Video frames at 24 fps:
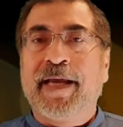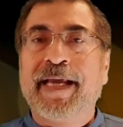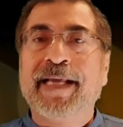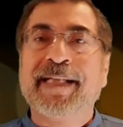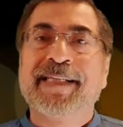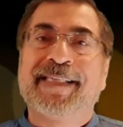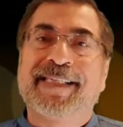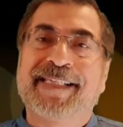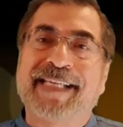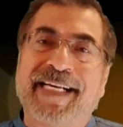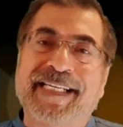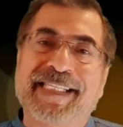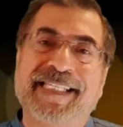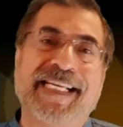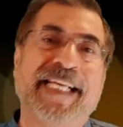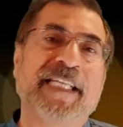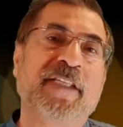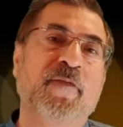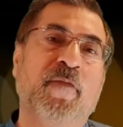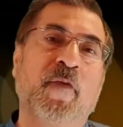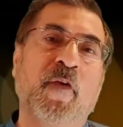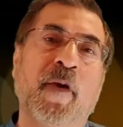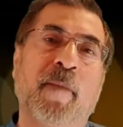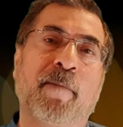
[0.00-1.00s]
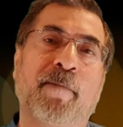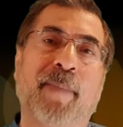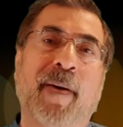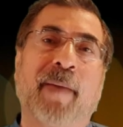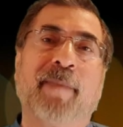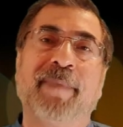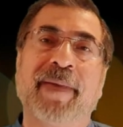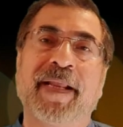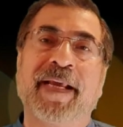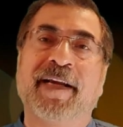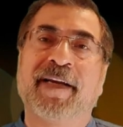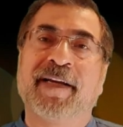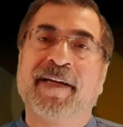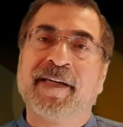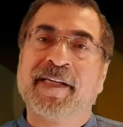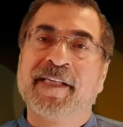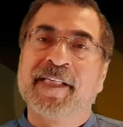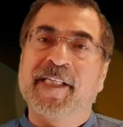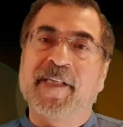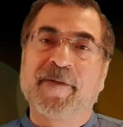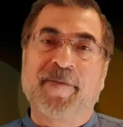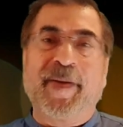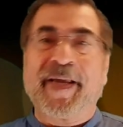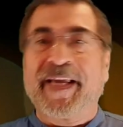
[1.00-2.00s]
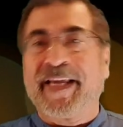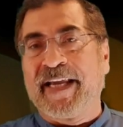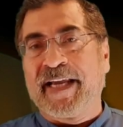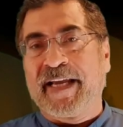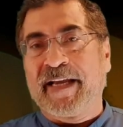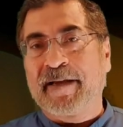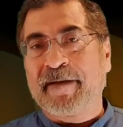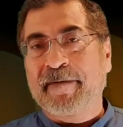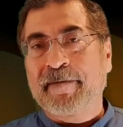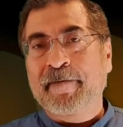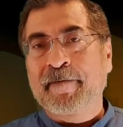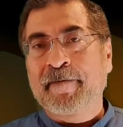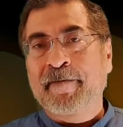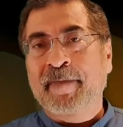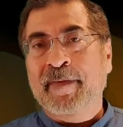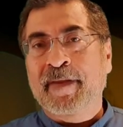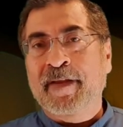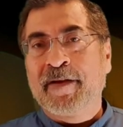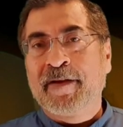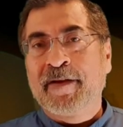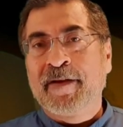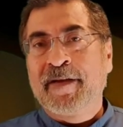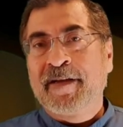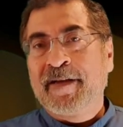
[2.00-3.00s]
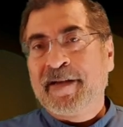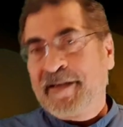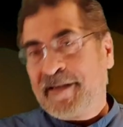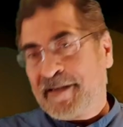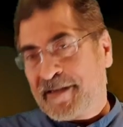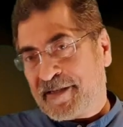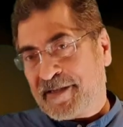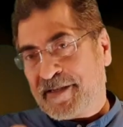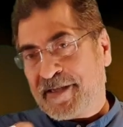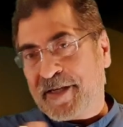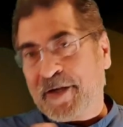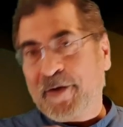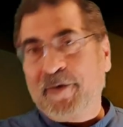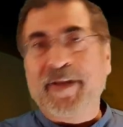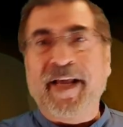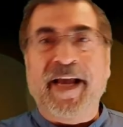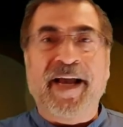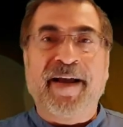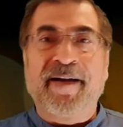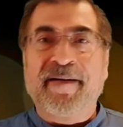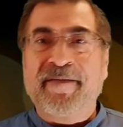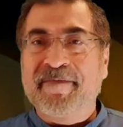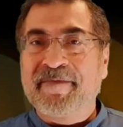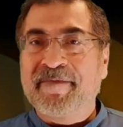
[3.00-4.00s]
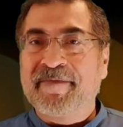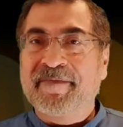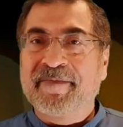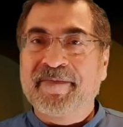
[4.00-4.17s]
in successful public speaking. See you there.